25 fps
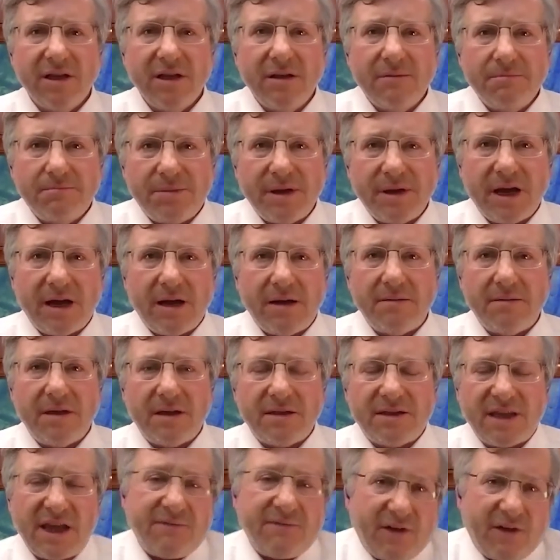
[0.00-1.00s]
Uh,
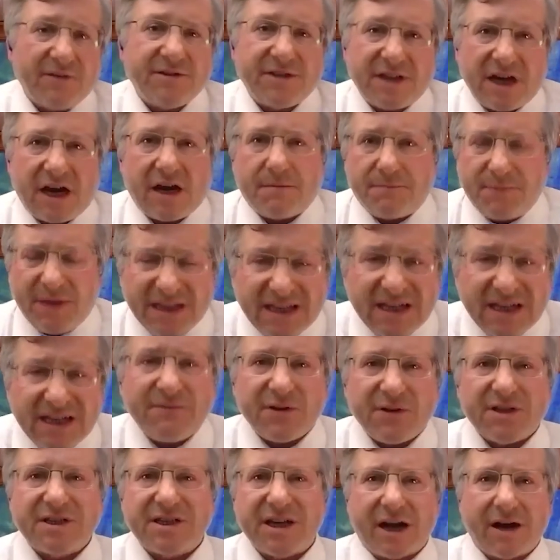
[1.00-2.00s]
they felt yeah. terrible, they did
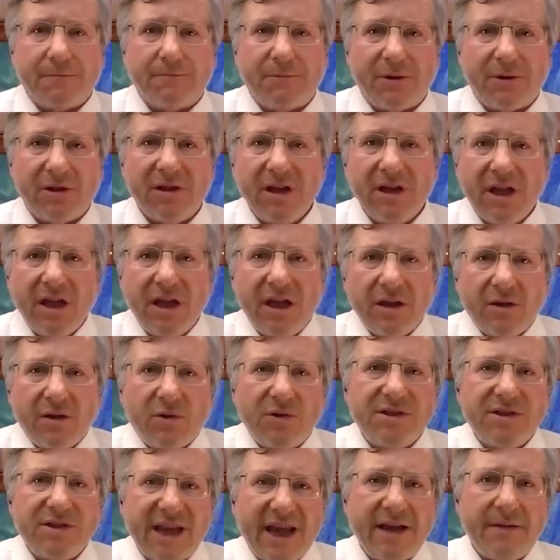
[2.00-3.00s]
feel terrible
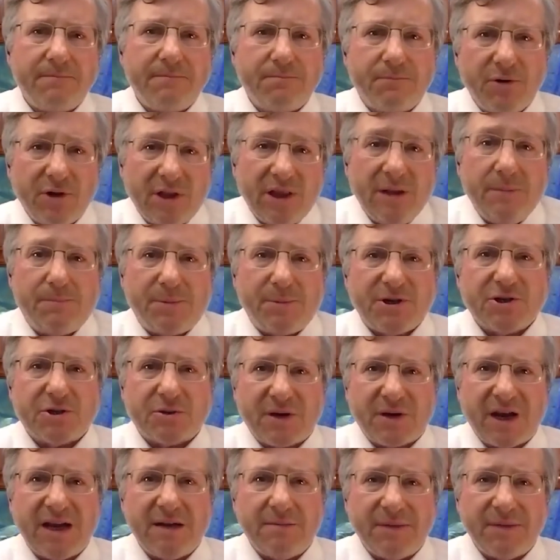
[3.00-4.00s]
because they had really
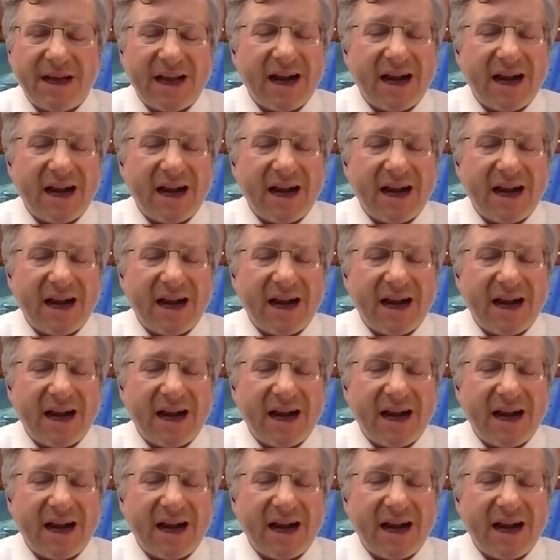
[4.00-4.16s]
betrayed me.